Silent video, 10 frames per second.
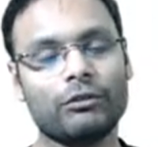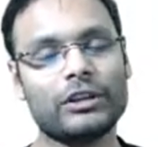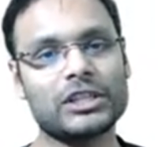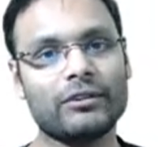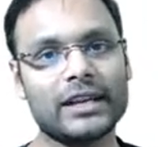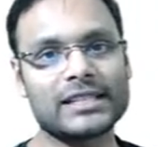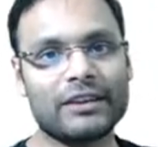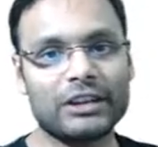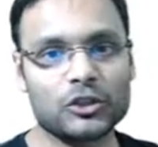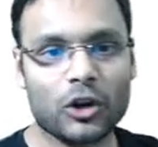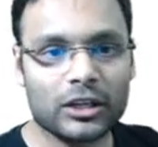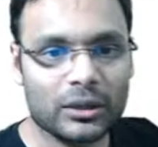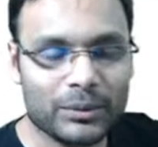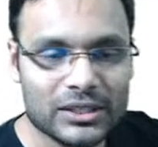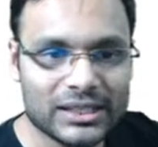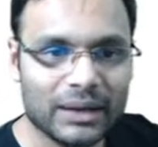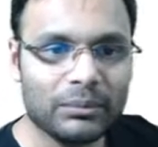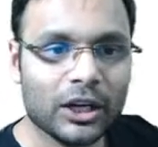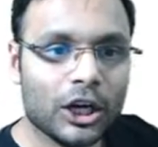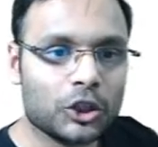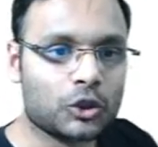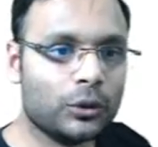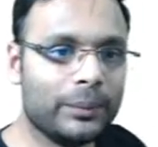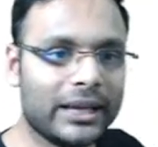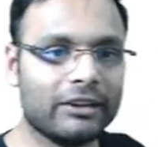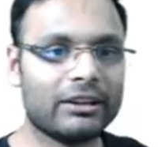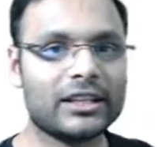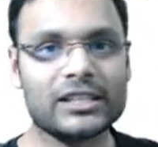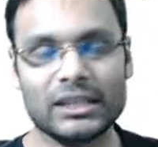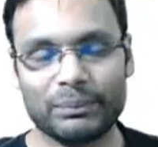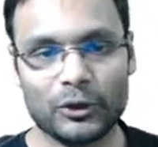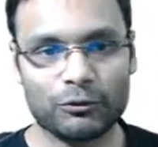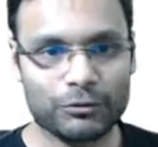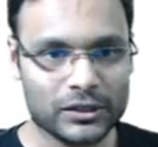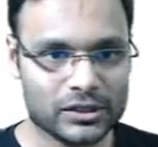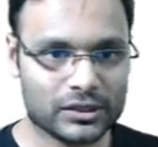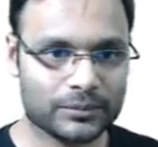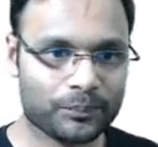Whichever is having shorter burst time should be given the CPU first.